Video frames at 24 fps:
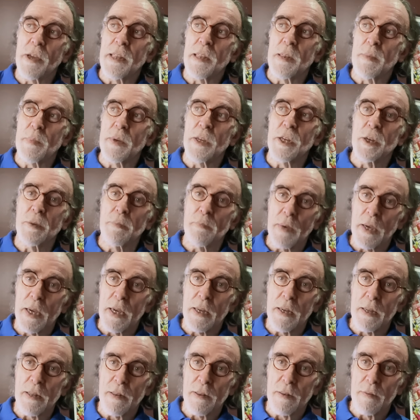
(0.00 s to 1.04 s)
transmission
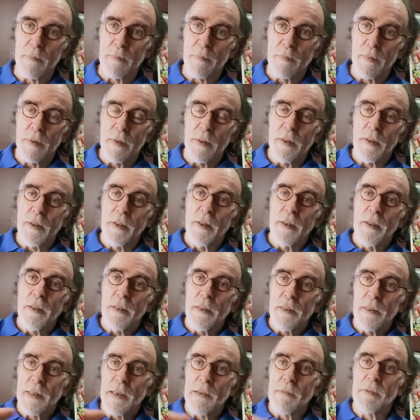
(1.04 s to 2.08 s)
mechanism.
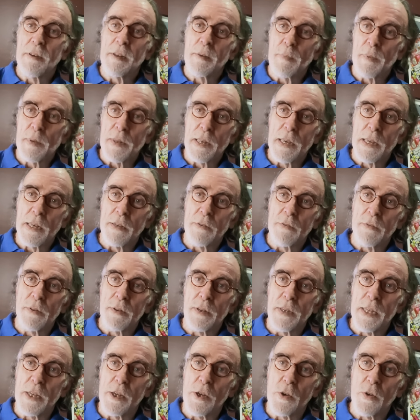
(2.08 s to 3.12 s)

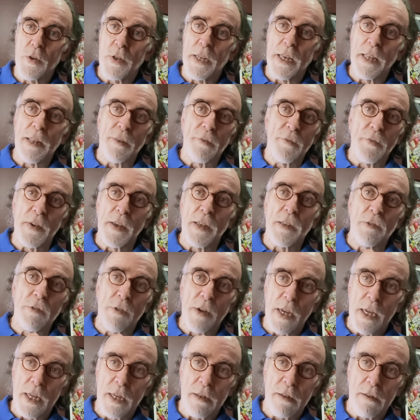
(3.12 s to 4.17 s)
70% of your debt's
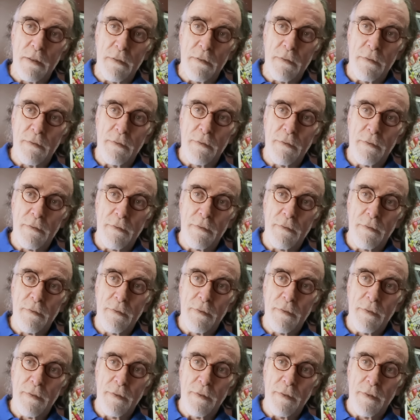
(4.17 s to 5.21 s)
fixed rate.
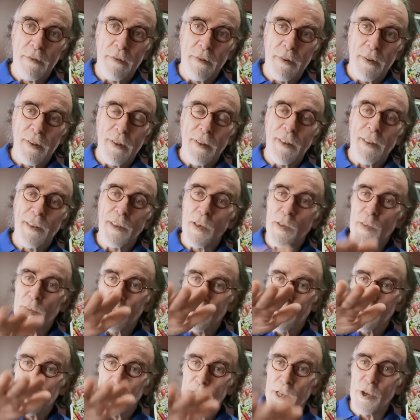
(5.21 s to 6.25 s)
So
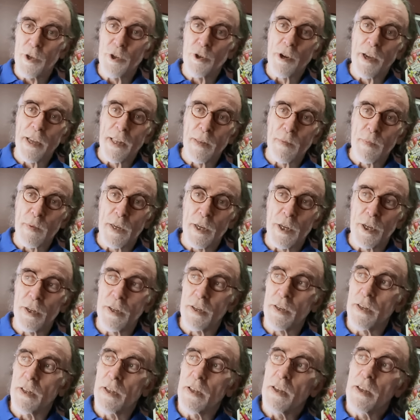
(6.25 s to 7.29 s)
it's a slow
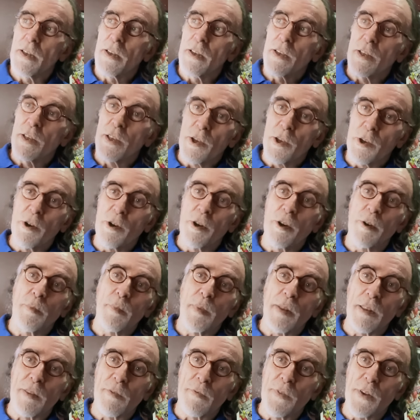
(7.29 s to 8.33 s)
transmission.
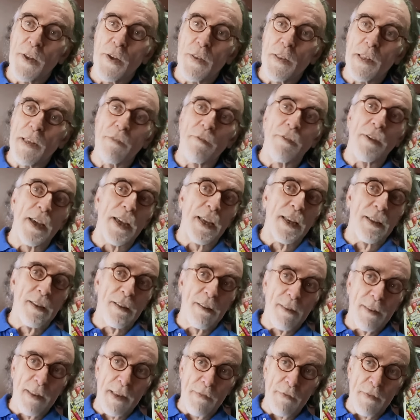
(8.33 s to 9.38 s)
Europe is floating rate,
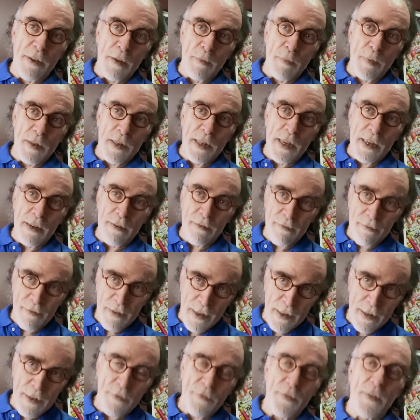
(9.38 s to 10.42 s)
70%.
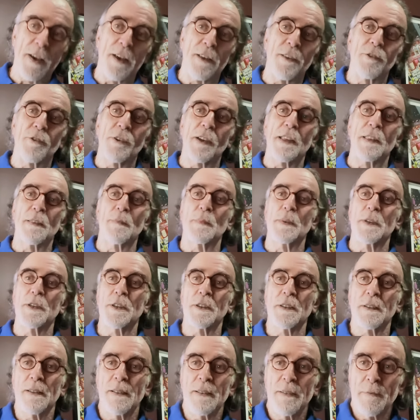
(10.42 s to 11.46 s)
It's a fast
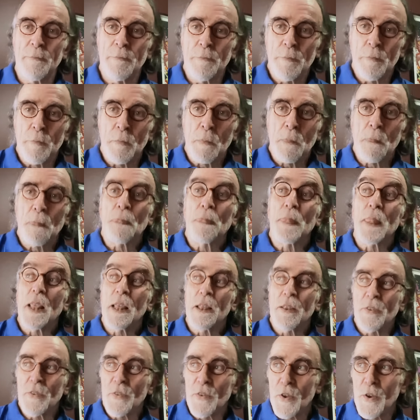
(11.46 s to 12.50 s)
transmission.
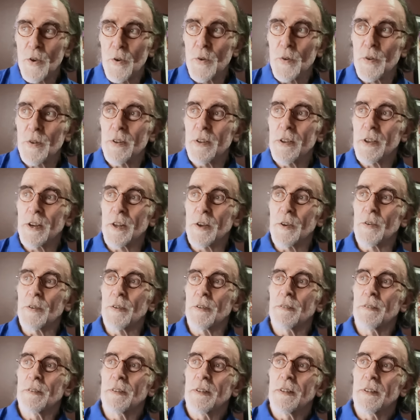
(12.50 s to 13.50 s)
So, you know,